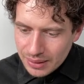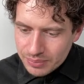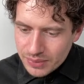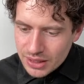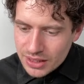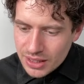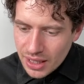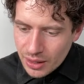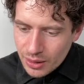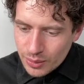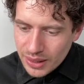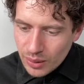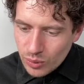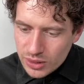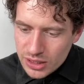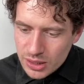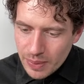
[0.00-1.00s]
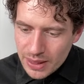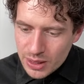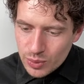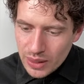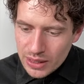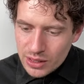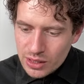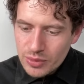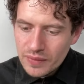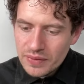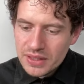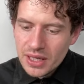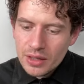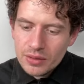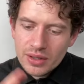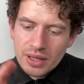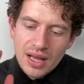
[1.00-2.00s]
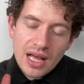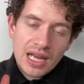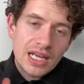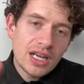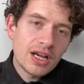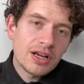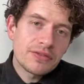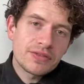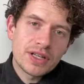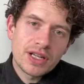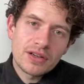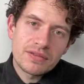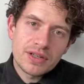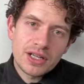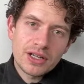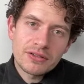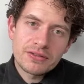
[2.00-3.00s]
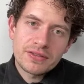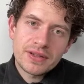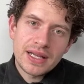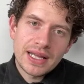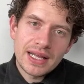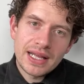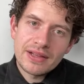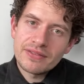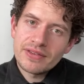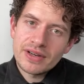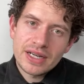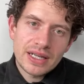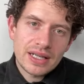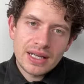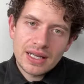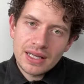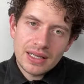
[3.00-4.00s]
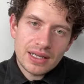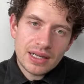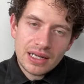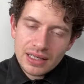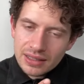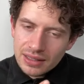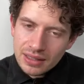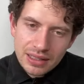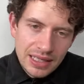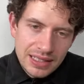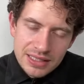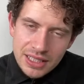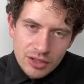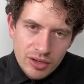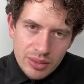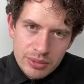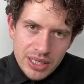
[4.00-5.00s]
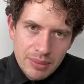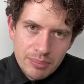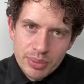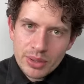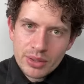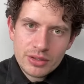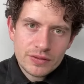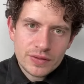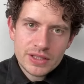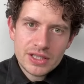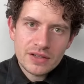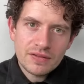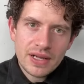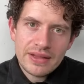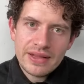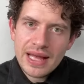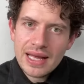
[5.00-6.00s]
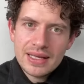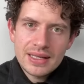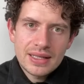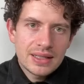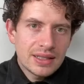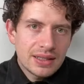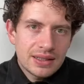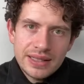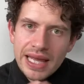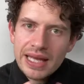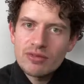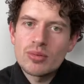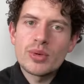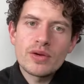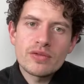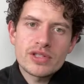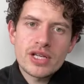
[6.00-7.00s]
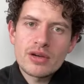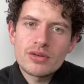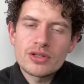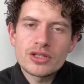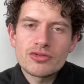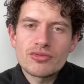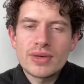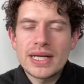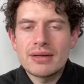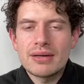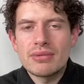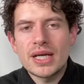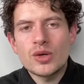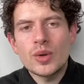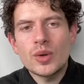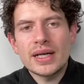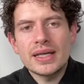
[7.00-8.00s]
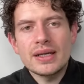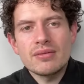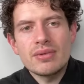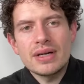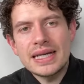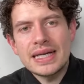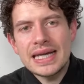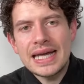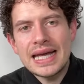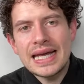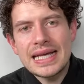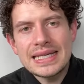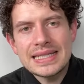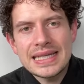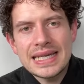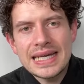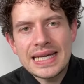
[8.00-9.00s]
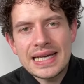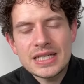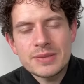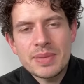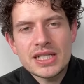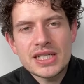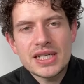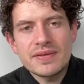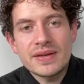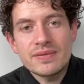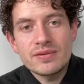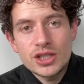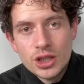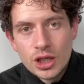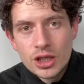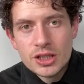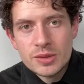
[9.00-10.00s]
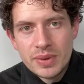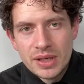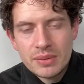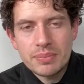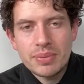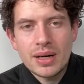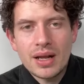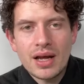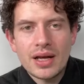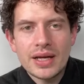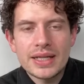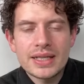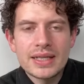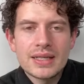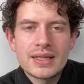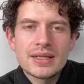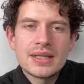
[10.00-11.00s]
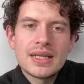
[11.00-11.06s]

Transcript: so what's the best way to remove a toner? I love very cleansing cream shampoos for stuff like that. They remove toners really, really quickly, really easily, especially if they've just been applied.